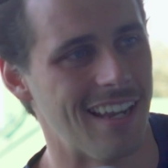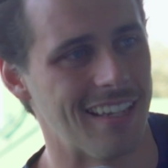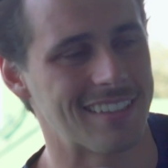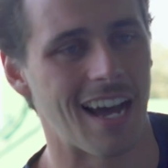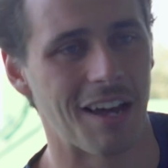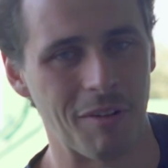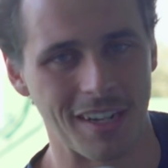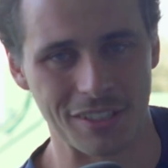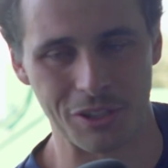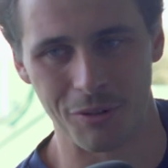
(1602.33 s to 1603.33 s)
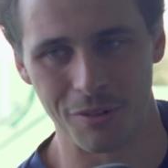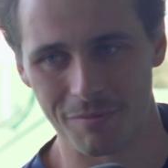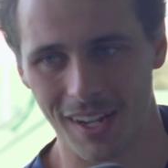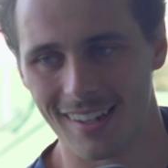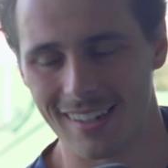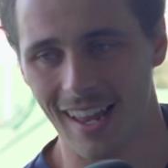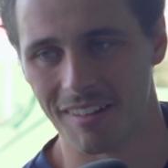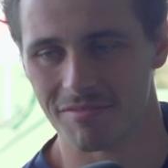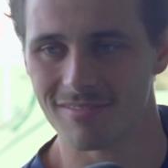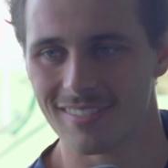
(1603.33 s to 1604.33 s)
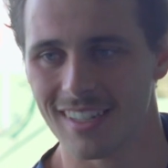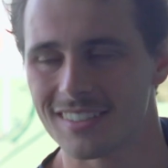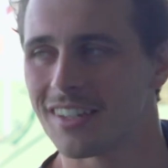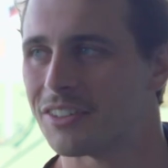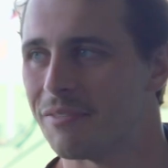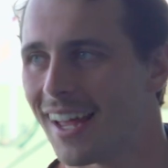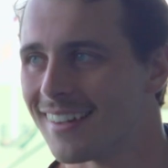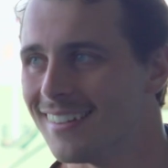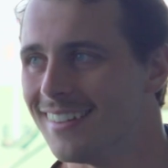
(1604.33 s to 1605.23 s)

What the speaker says: It's a hard one to shorten, but yeah, it's not too bad.